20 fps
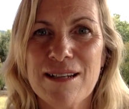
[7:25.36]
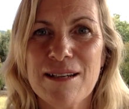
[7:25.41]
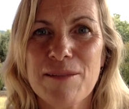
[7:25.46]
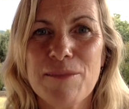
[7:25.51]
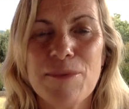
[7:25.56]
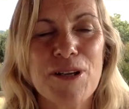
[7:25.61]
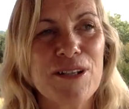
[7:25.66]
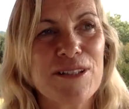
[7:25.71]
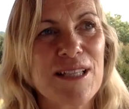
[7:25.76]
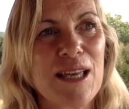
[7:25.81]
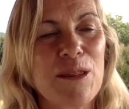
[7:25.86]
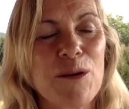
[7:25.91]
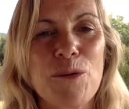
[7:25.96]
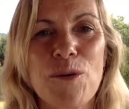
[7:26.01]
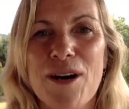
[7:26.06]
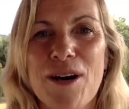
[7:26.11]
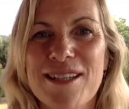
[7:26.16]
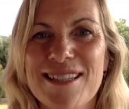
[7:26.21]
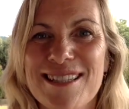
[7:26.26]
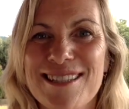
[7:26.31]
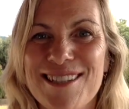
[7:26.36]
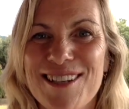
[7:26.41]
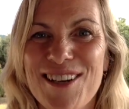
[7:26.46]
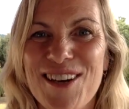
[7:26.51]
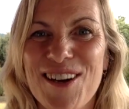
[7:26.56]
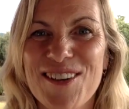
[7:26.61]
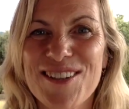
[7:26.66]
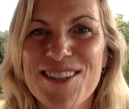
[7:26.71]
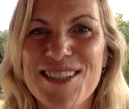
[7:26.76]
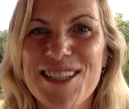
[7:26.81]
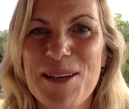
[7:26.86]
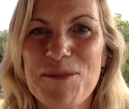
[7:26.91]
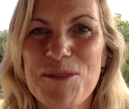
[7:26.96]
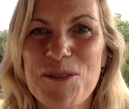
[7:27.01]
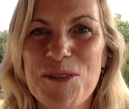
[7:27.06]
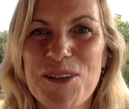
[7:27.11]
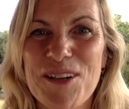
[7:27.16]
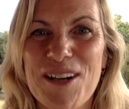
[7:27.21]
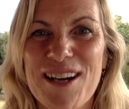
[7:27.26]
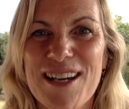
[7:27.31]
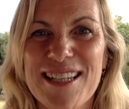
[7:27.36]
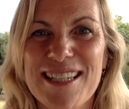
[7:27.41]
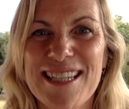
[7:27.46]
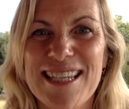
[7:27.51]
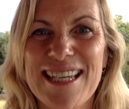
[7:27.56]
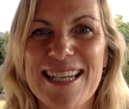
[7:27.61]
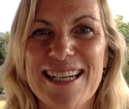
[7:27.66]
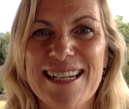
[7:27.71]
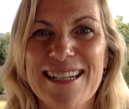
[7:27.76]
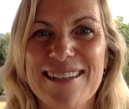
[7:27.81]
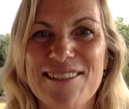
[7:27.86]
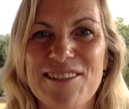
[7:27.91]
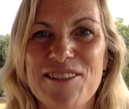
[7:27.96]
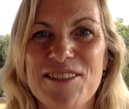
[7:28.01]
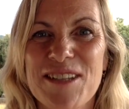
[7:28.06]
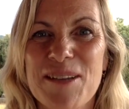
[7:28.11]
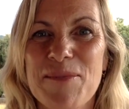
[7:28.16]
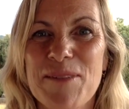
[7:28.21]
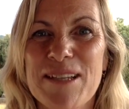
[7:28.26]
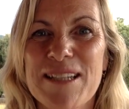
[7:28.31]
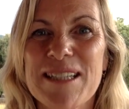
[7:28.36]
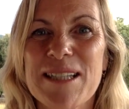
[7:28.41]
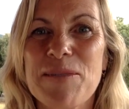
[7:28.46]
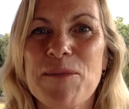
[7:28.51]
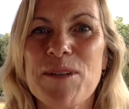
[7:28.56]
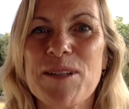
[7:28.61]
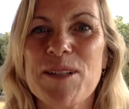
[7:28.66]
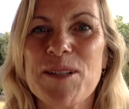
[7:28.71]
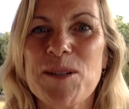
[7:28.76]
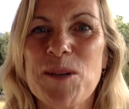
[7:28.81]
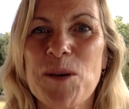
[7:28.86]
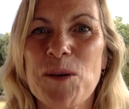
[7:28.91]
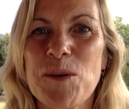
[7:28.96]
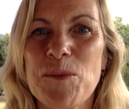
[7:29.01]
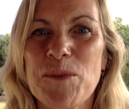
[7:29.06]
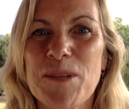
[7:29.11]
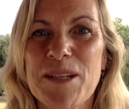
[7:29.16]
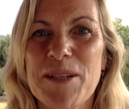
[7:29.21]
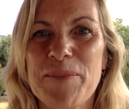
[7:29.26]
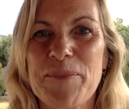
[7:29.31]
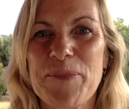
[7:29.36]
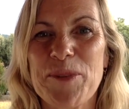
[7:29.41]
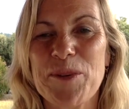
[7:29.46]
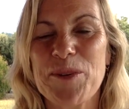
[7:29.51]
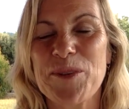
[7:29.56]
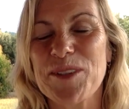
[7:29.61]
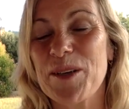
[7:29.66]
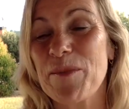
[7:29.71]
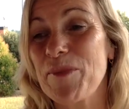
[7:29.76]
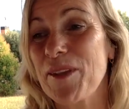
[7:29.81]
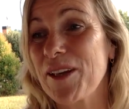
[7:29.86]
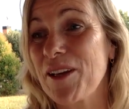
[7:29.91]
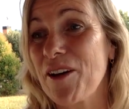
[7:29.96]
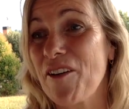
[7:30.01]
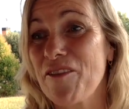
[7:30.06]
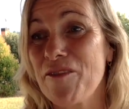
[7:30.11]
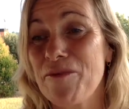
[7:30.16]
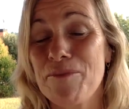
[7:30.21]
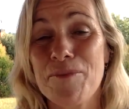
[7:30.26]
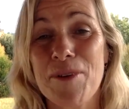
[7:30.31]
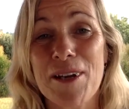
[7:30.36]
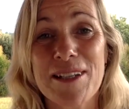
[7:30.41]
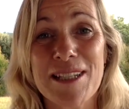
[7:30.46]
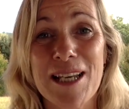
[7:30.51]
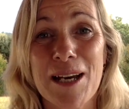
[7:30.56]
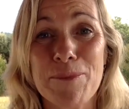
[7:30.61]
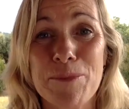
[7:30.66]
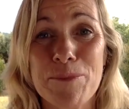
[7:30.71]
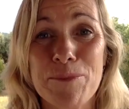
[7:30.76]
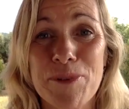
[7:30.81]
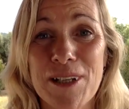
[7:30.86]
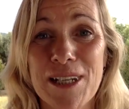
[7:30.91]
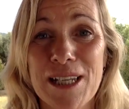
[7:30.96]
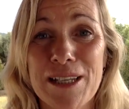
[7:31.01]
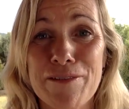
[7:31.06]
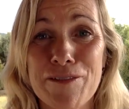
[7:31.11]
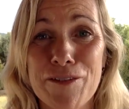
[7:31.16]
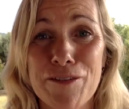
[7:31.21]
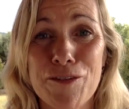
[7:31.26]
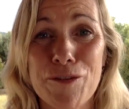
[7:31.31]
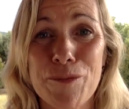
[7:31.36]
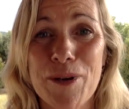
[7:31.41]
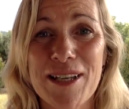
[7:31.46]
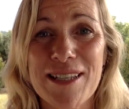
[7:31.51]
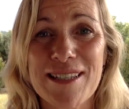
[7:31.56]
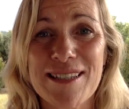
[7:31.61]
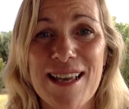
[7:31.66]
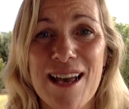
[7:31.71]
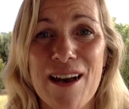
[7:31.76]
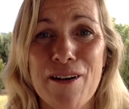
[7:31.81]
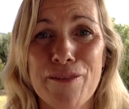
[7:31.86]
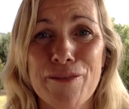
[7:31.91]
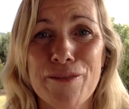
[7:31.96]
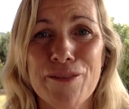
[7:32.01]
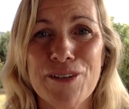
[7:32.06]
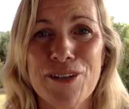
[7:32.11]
because otherwise it's a concept or an idea or something someone's told me or something I've picked up and believed for myself.